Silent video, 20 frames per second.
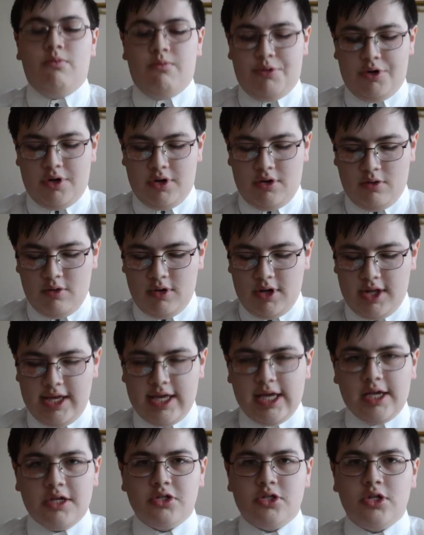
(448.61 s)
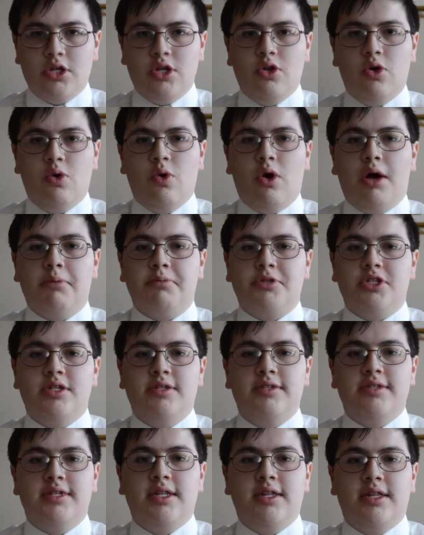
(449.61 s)
put only yes and no
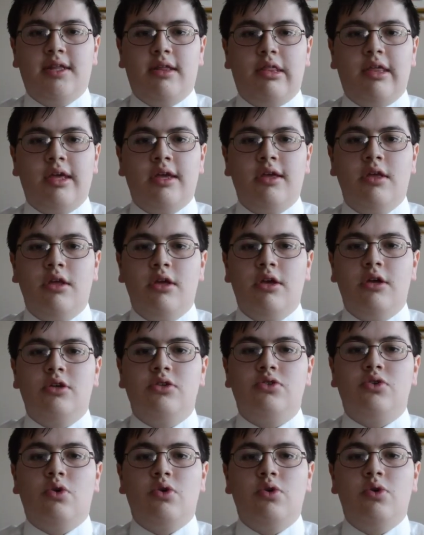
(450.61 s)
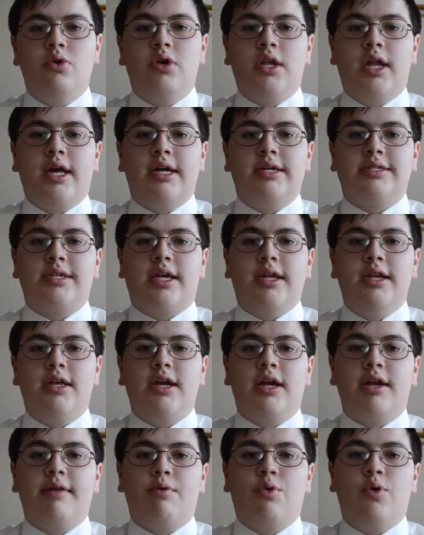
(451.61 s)
options in the thing, so you can ask any
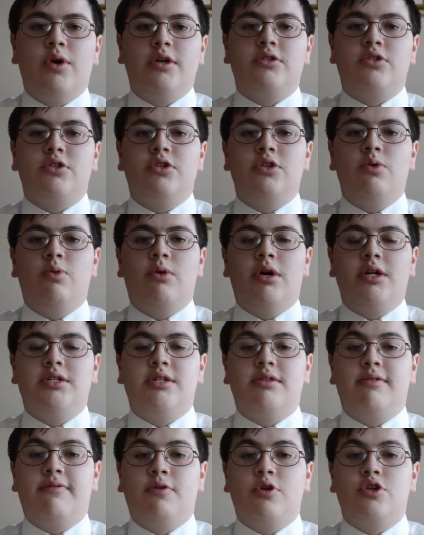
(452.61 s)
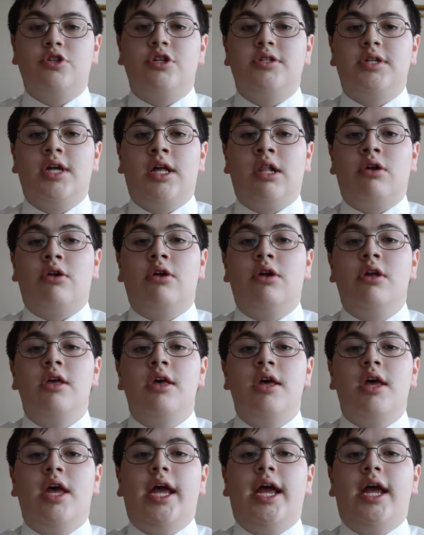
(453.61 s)
kind of question you want to the fortune teller,
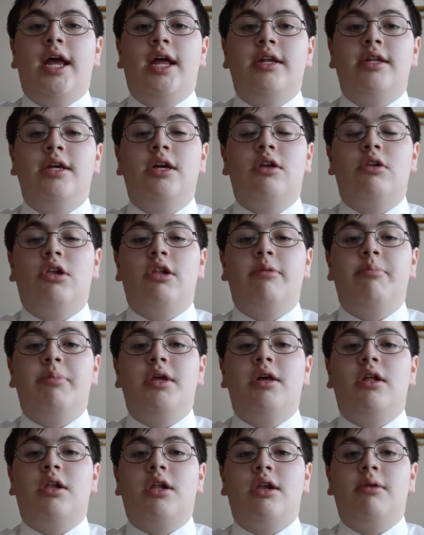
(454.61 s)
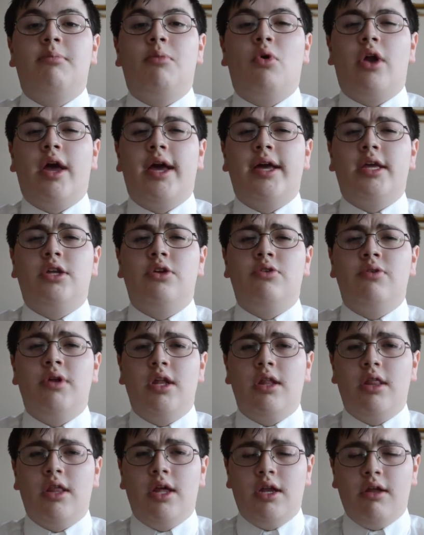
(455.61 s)
and it'll be a little more
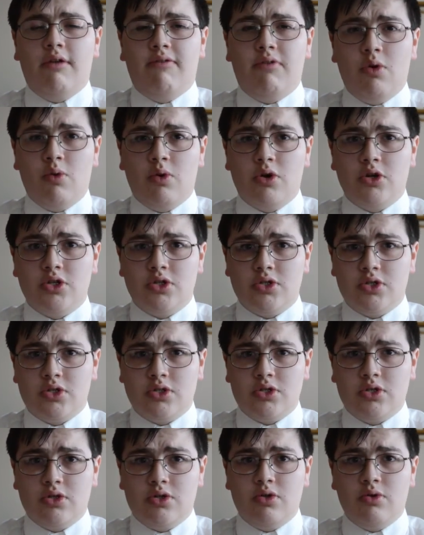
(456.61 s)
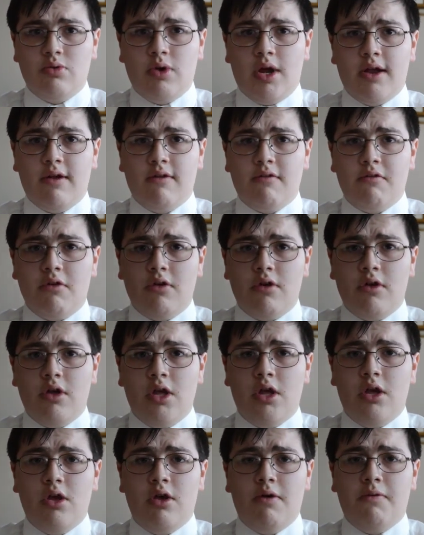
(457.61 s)
accurate than if you were just to write
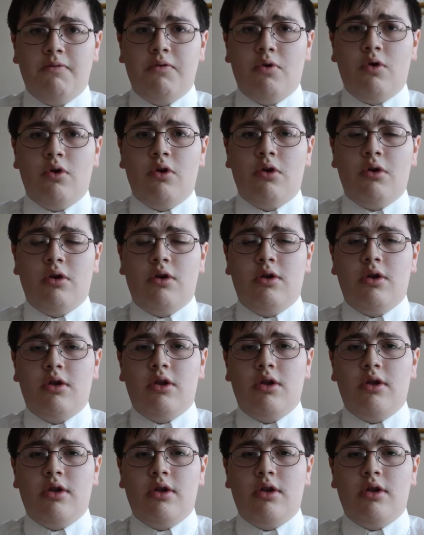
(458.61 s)
four